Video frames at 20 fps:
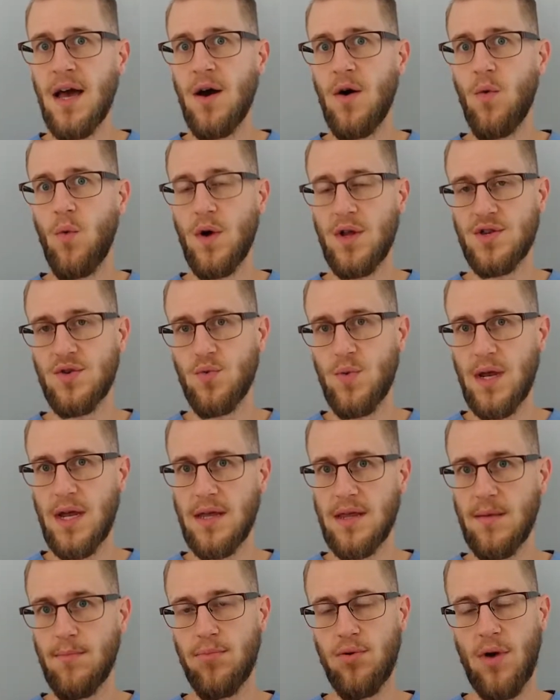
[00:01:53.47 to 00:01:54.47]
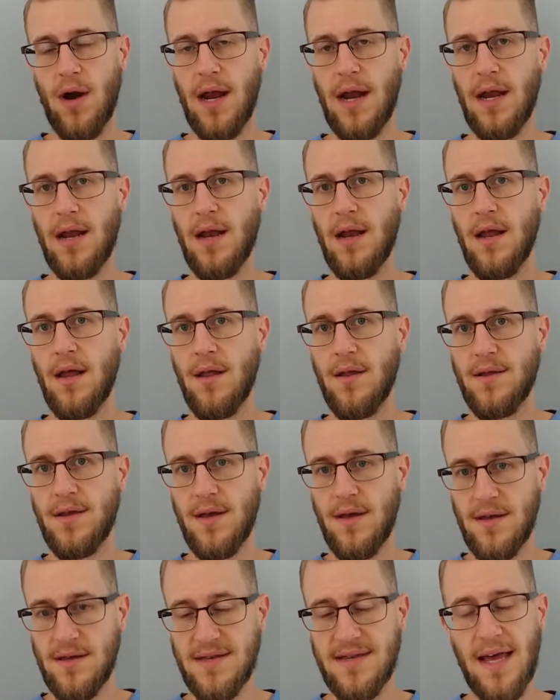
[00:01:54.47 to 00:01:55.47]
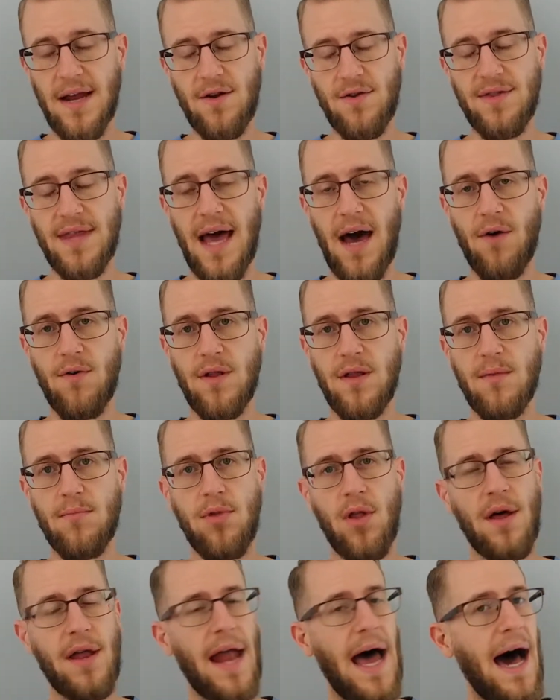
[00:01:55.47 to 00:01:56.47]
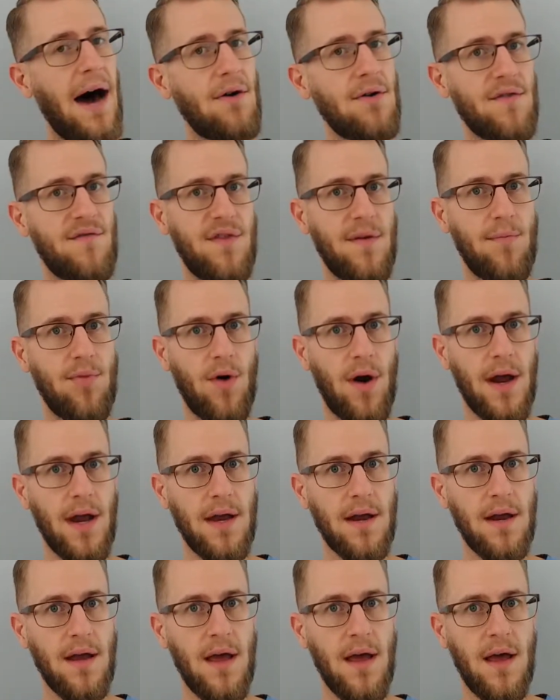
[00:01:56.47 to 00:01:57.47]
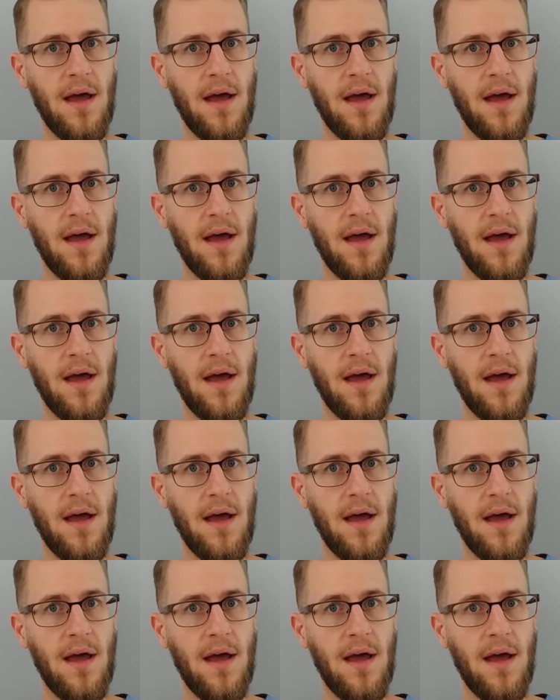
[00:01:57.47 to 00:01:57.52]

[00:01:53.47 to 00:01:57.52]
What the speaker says: once we get the brain to settle down and the blood out of the brain,